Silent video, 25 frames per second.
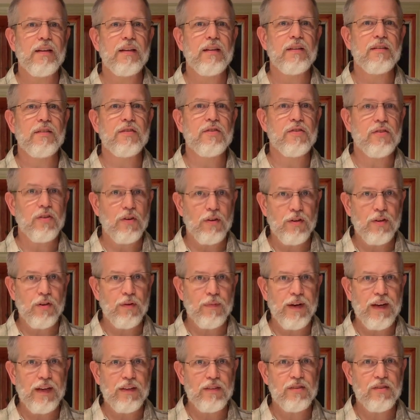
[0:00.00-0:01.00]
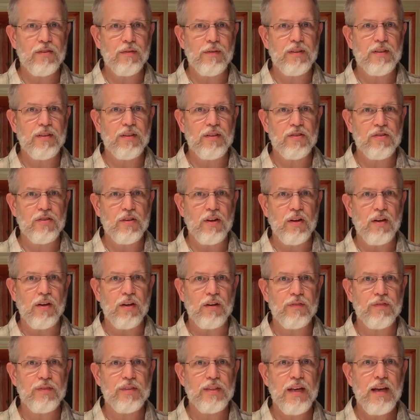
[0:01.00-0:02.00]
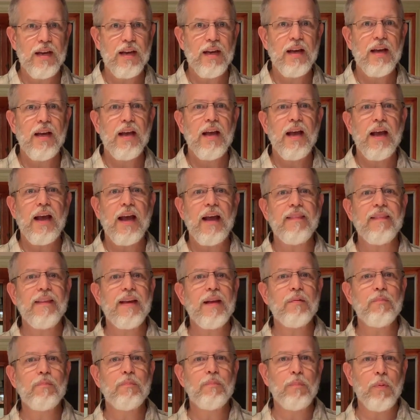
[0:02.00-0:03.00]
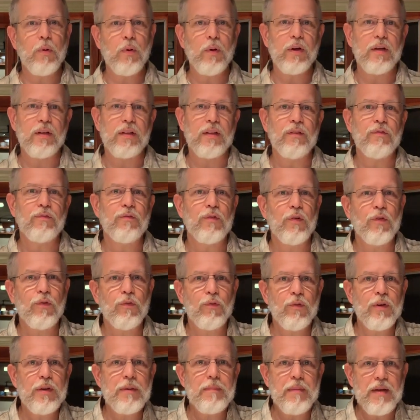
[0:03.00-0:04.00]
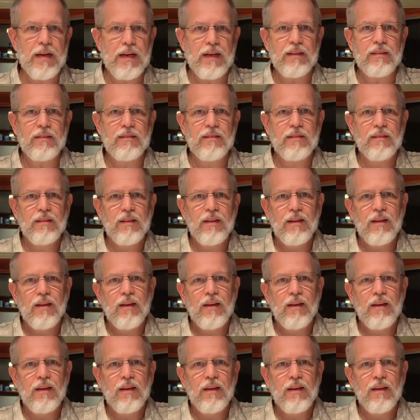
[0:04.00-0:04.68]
stir it around so it dissolves, and then boil it for 3 minutes.